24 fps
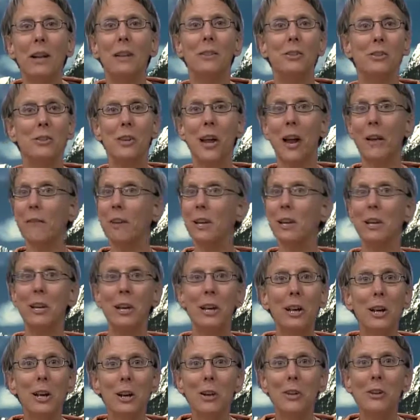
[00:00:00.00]
7
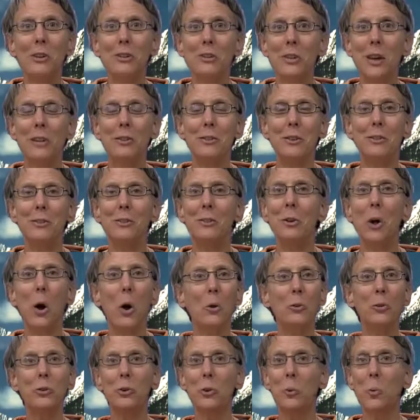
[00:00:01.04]
years that just
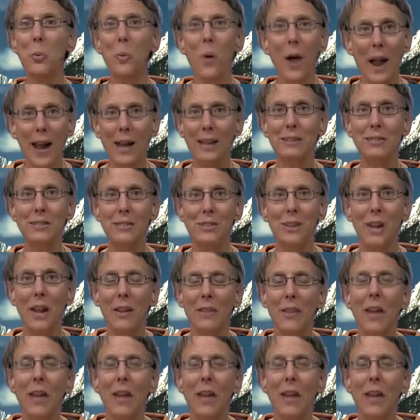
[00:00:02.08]
goes to waste,